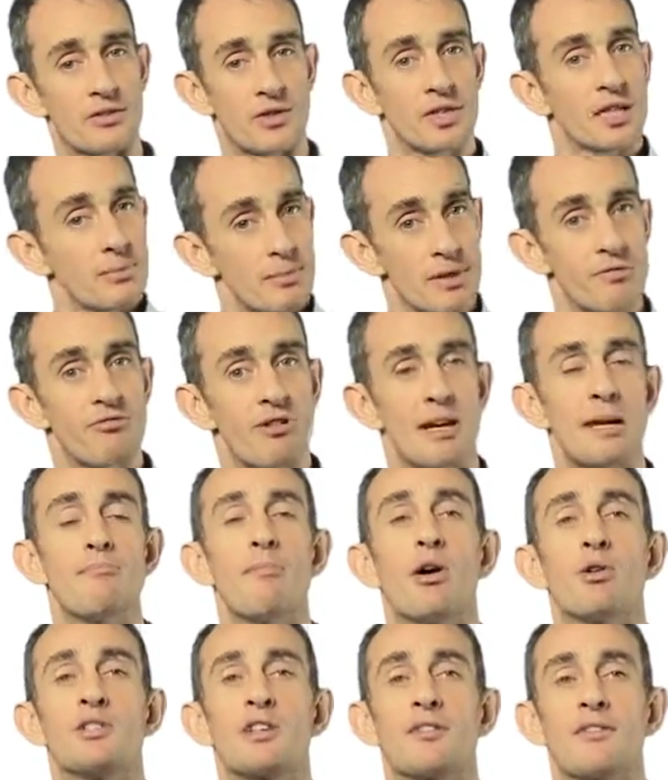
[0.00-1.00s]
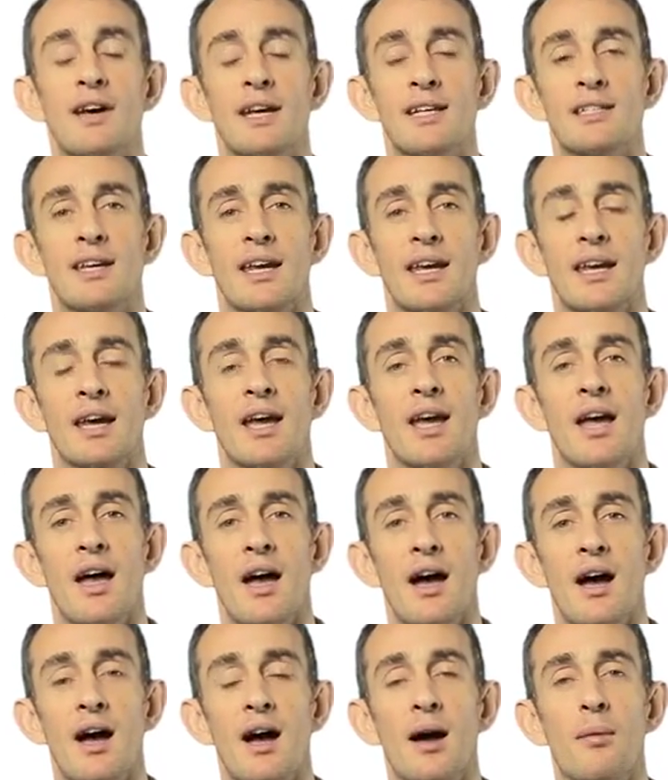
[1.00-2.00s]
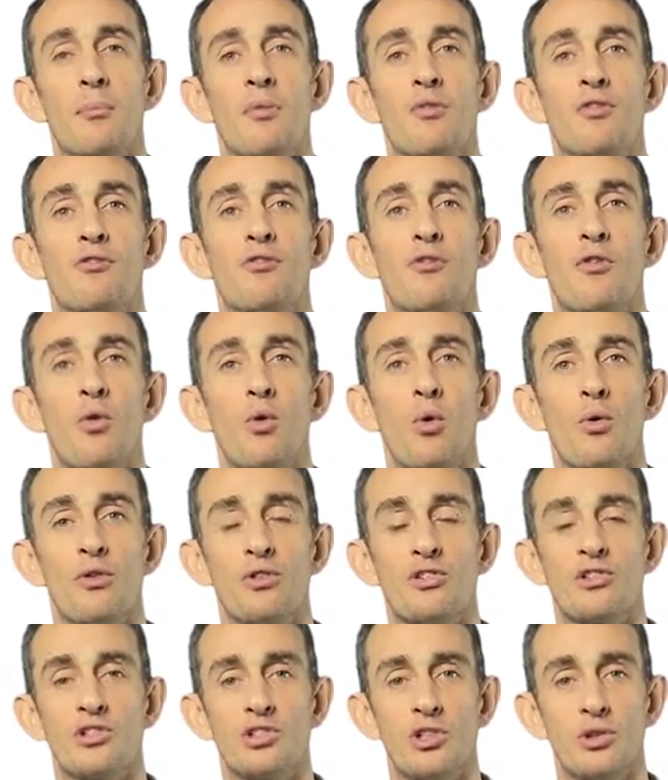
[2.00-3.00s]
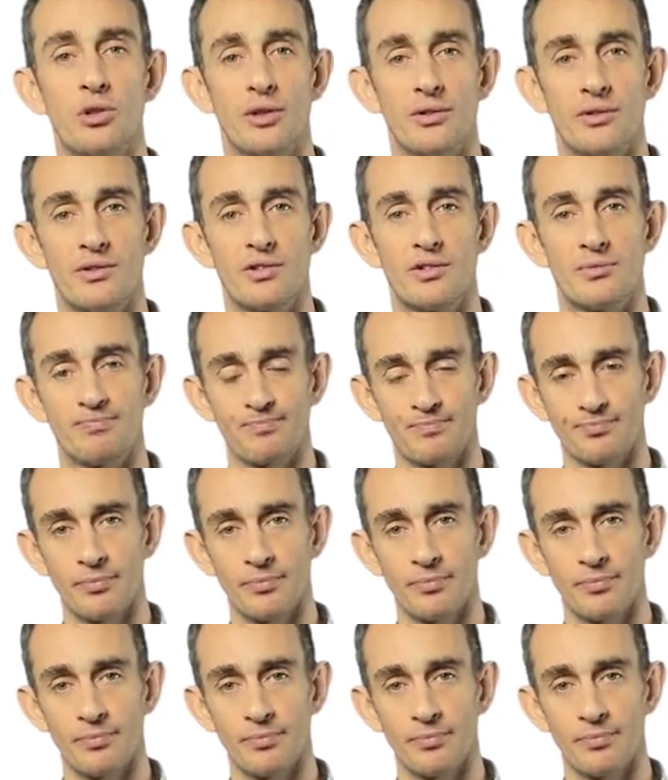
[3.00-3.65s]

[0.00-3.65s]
So this can be really motivating for the students.